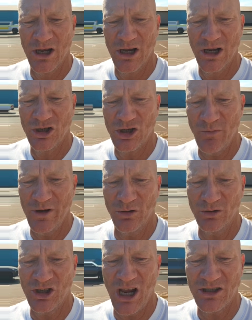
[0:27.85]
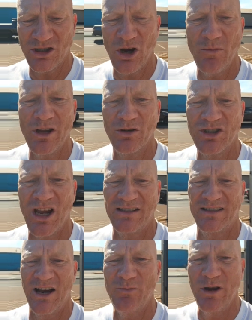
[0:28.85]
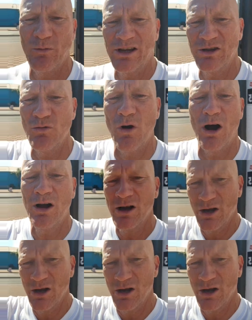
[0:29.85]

Show me your chats. Tell me where you are.